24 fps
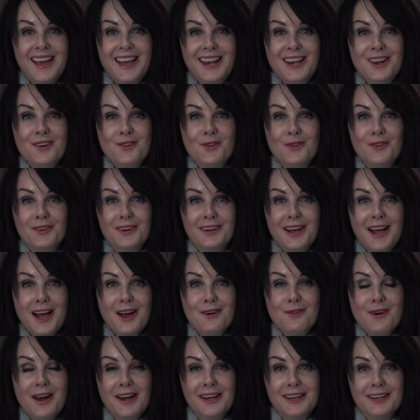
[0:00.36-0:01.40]
Hello,
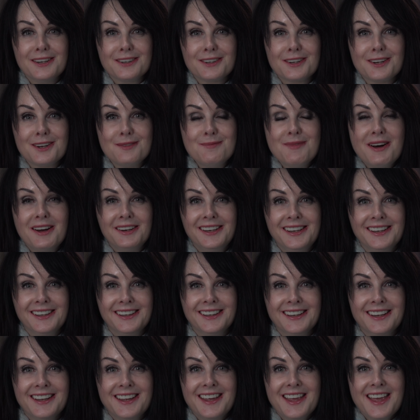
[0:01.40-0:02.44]
how are you? Come on
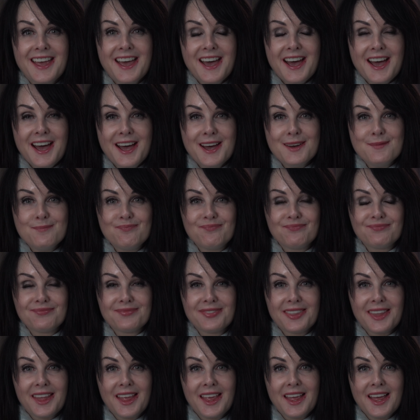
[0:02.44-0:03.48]
in. Um,
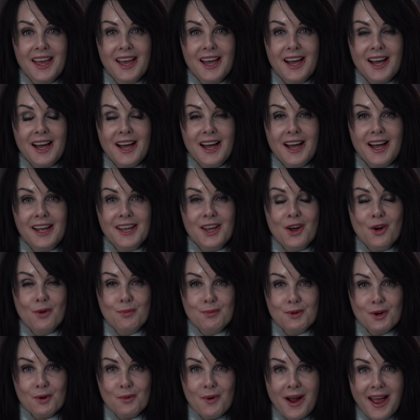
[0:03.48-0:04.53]
I
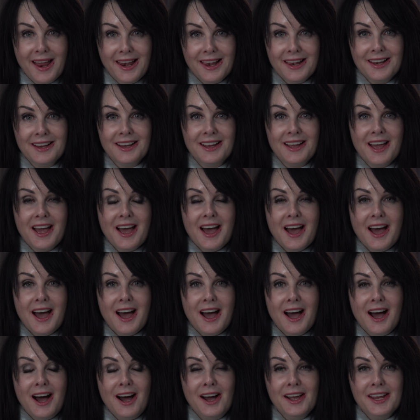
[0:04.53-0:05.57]
hope you're well.
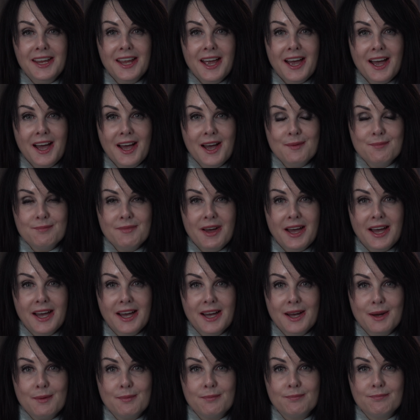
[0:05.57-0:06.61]
I am
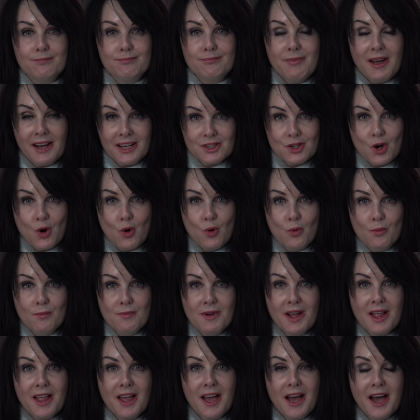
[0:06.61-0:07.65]
uh, back at
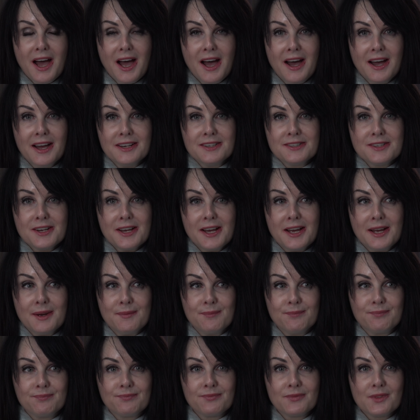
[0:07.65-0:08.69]
home and
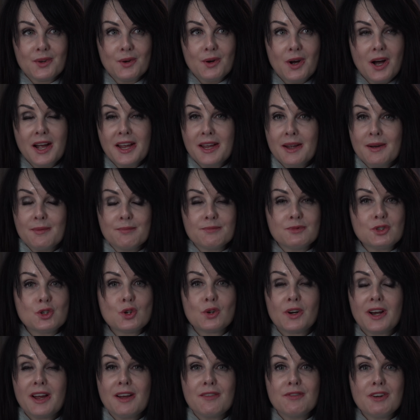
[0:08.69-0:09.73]
um, I am
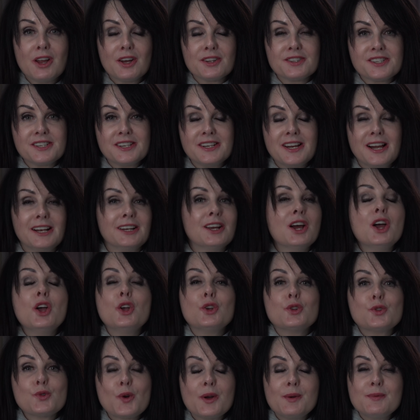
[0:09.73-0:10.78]
sure I have lots to tell you.
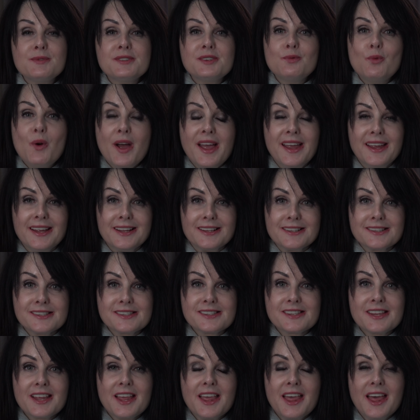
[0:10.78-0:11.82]
So I was in
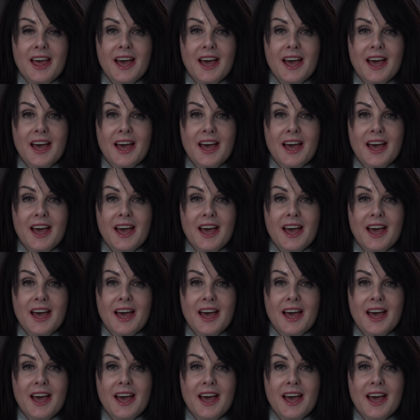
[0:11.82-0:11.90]
Wales